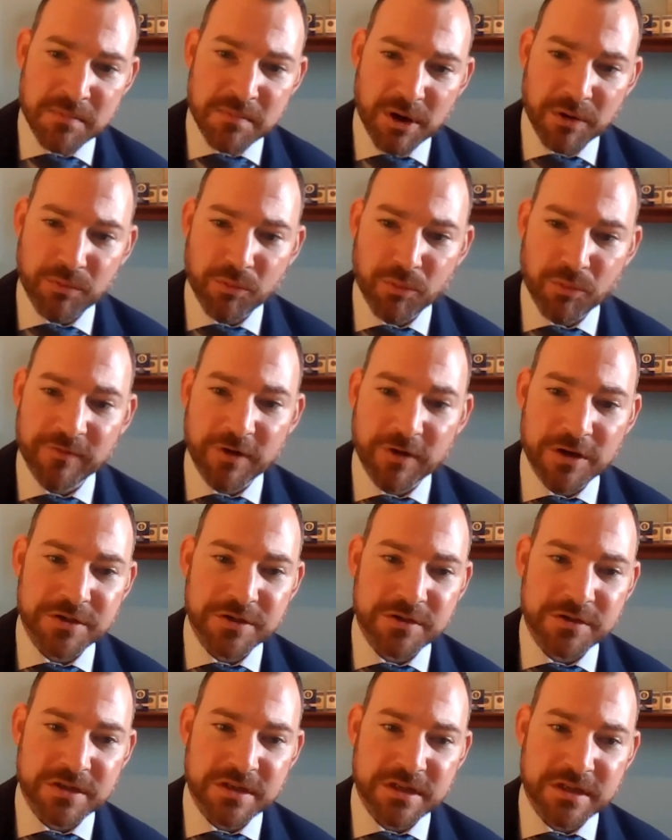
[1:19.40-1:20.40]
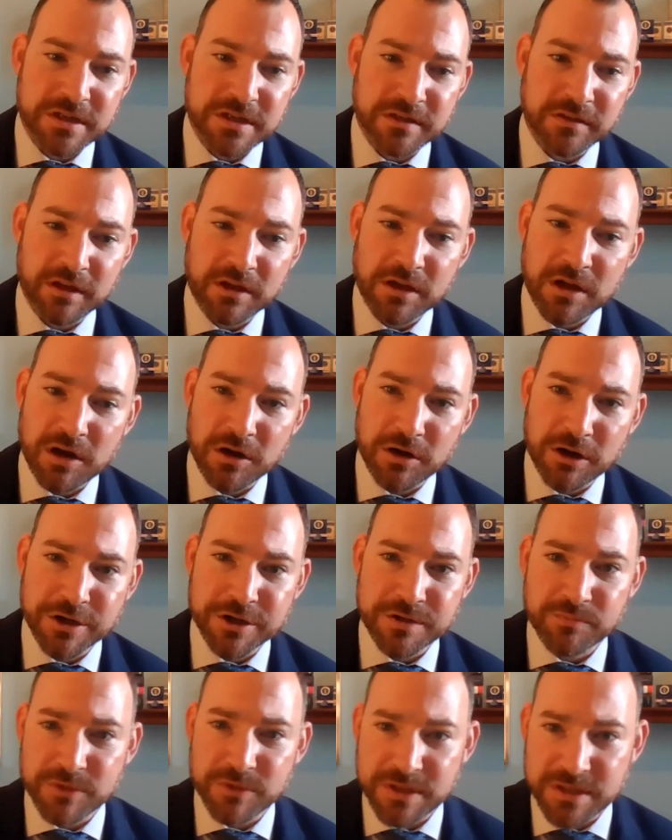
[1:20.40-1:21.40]
But we've also seen the
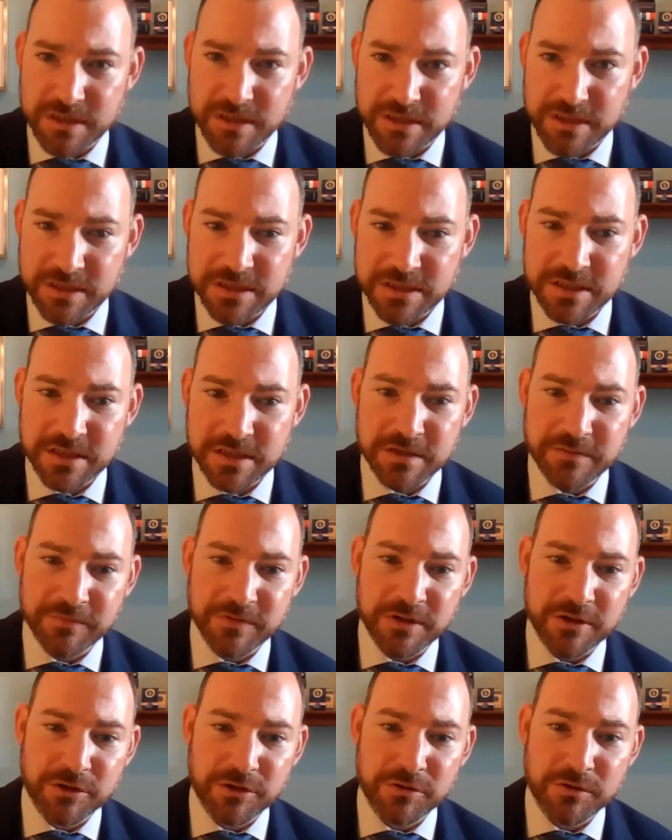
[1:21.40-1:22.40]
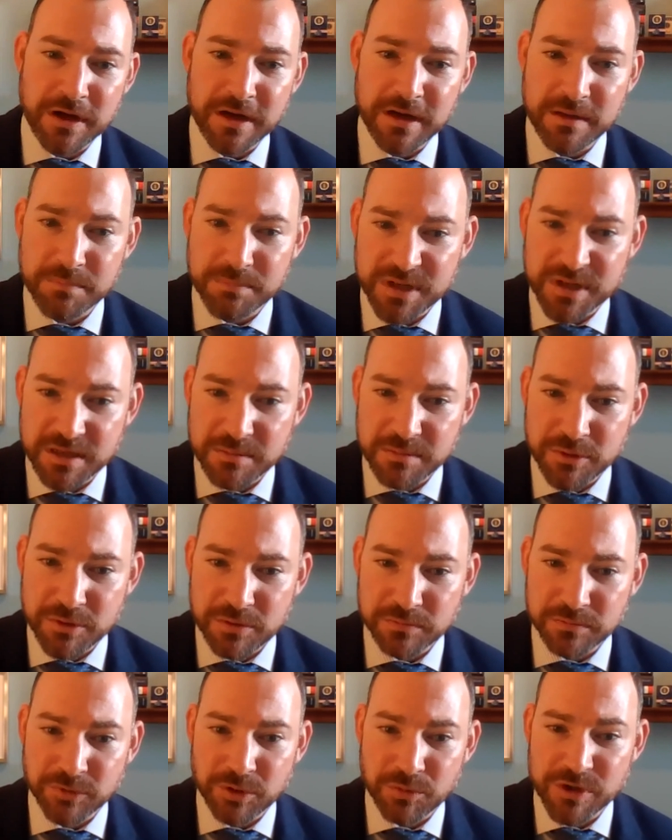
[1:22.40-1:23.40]
courage and resiliency of the Ukrainian
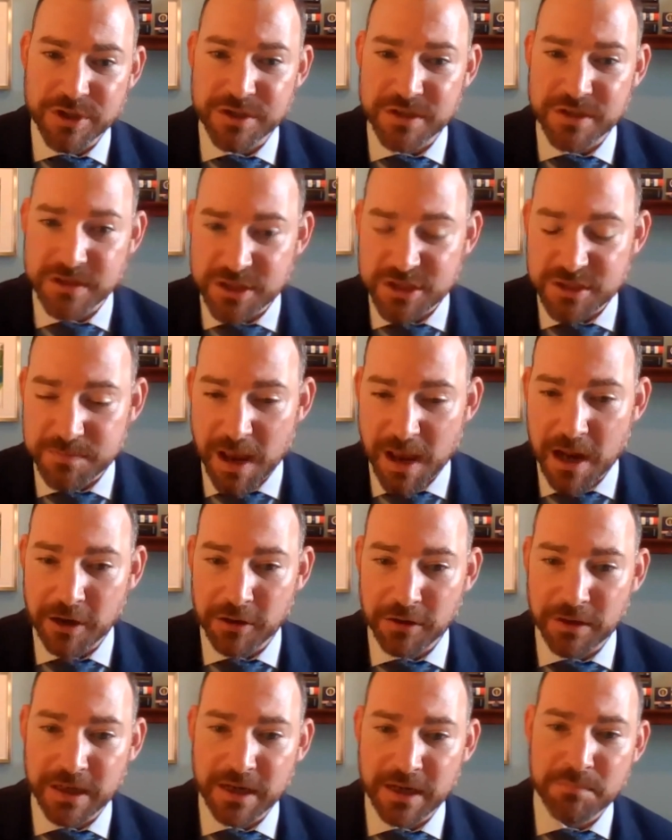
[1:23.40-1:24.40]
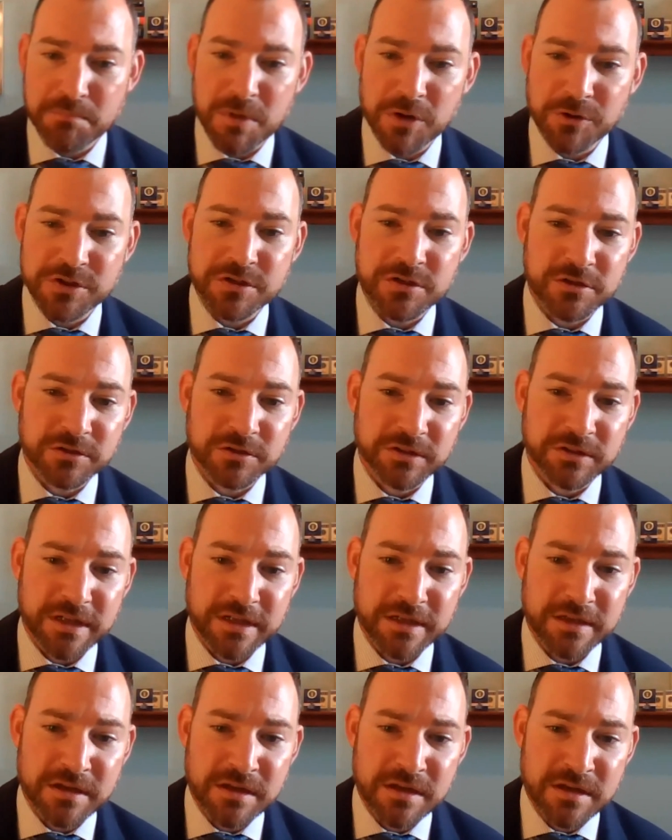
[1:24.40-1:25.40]
people, which is inspiring, and most
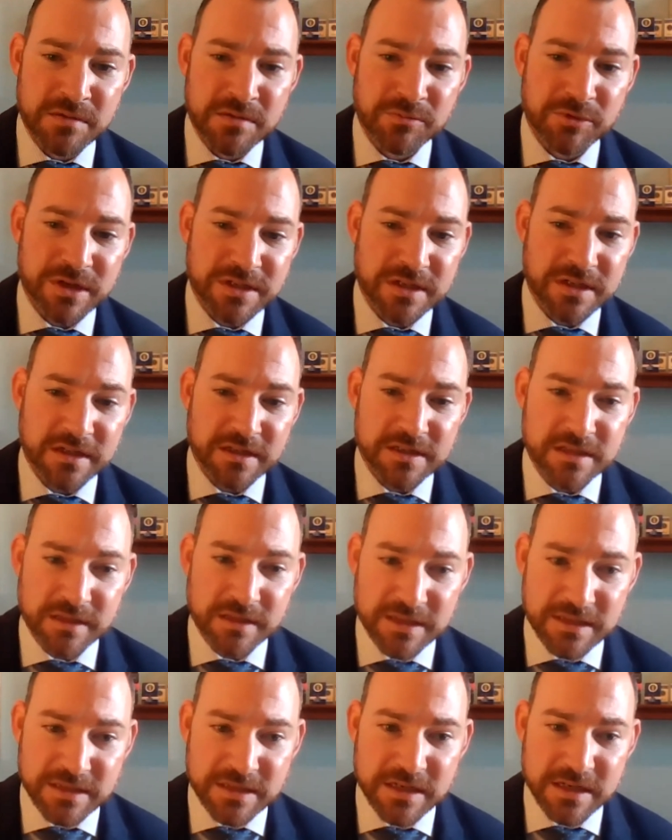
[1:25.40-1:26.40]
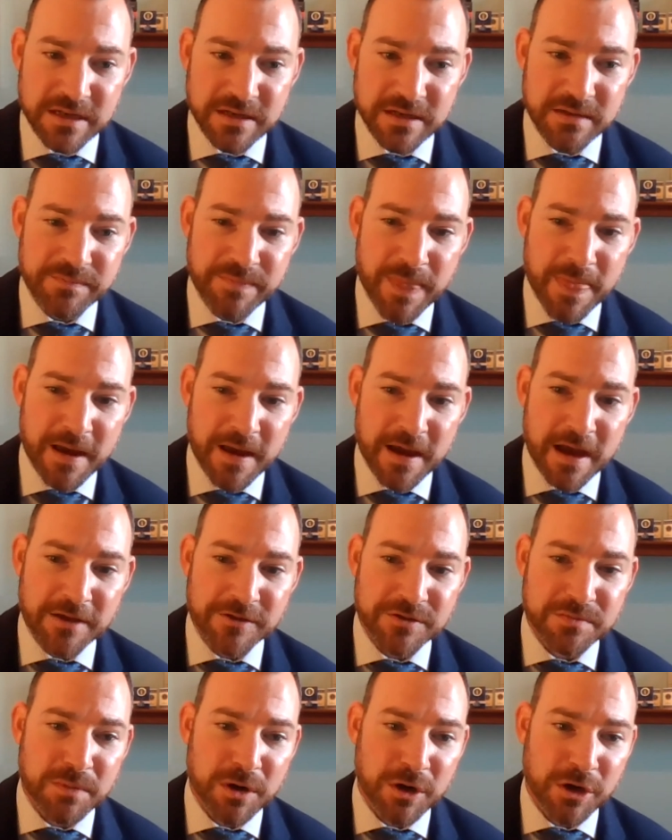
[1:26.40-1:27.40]
certainly President Zelensky
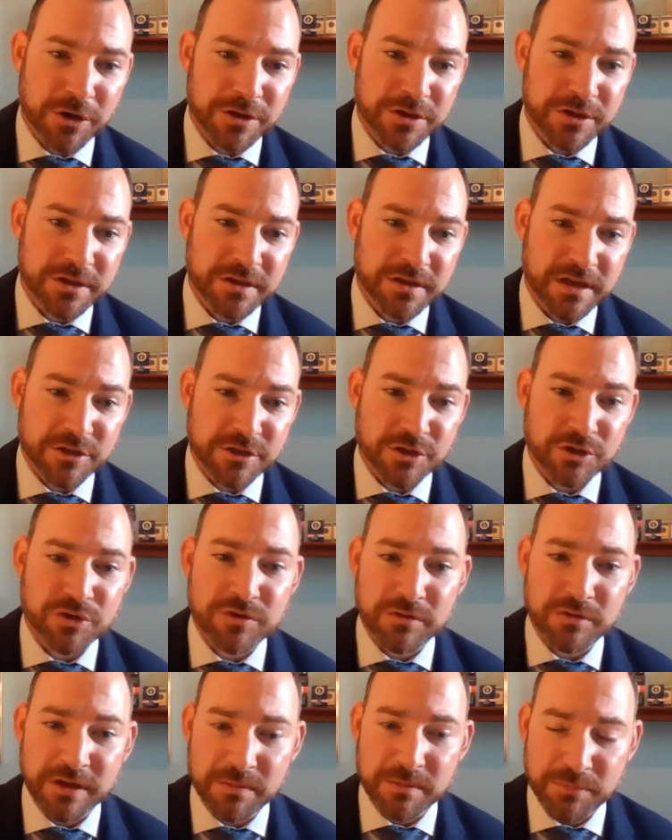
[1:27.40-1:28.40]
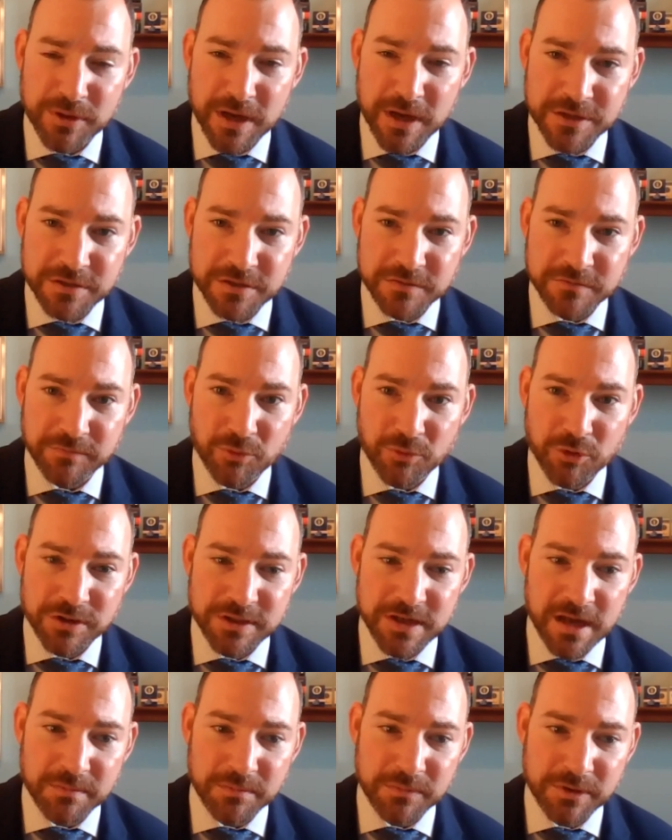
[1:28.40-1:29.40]
has emerged as a truly impressive
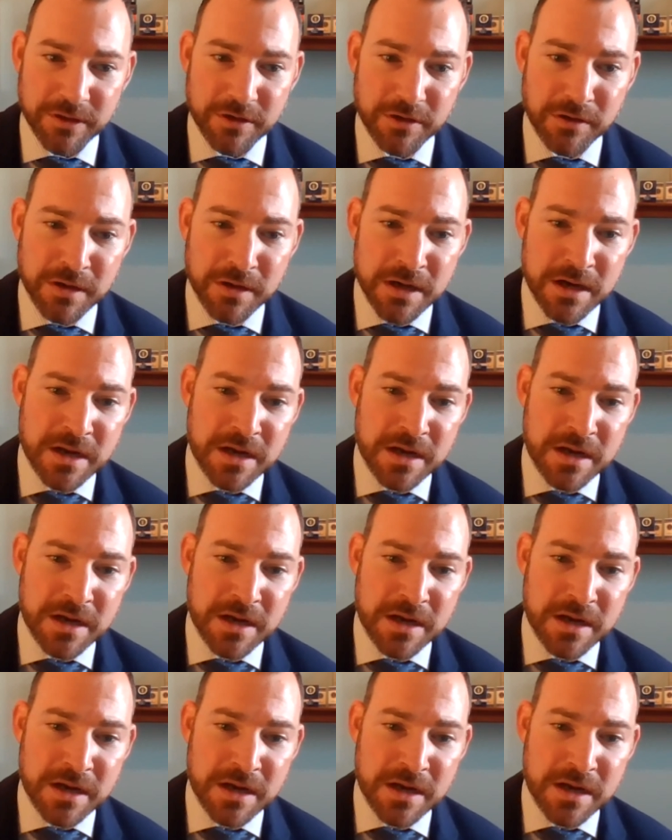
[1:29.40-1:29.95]
wartime leader.